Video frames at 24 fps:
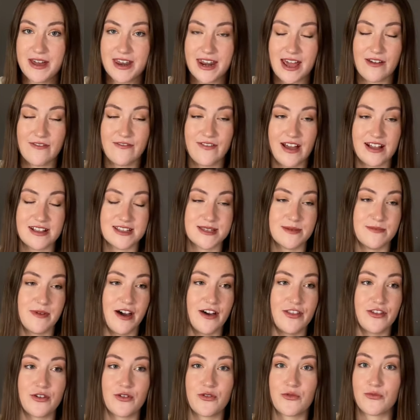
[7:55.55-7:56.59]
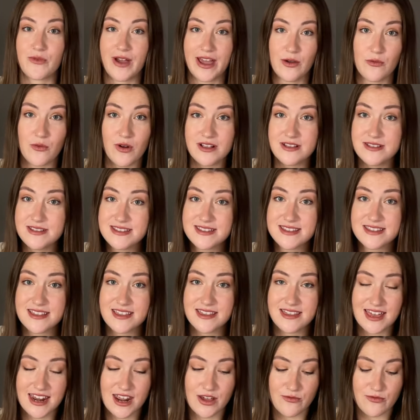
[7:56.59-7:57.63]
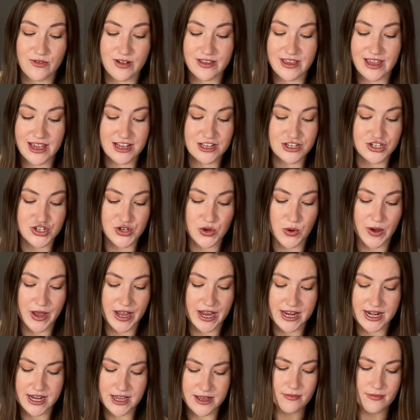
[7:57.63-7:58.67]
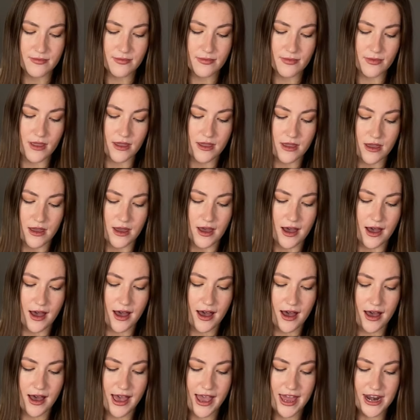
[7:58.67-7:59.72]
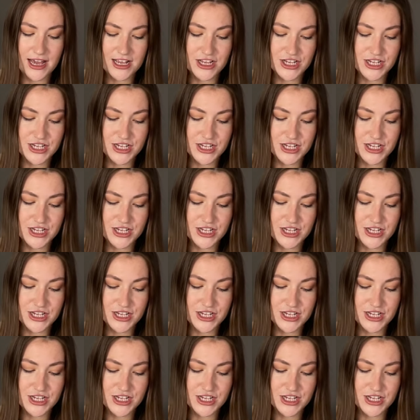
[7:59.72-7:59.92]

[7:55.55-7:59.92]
and I found some other great ones that I really enjoyed. Uh, and I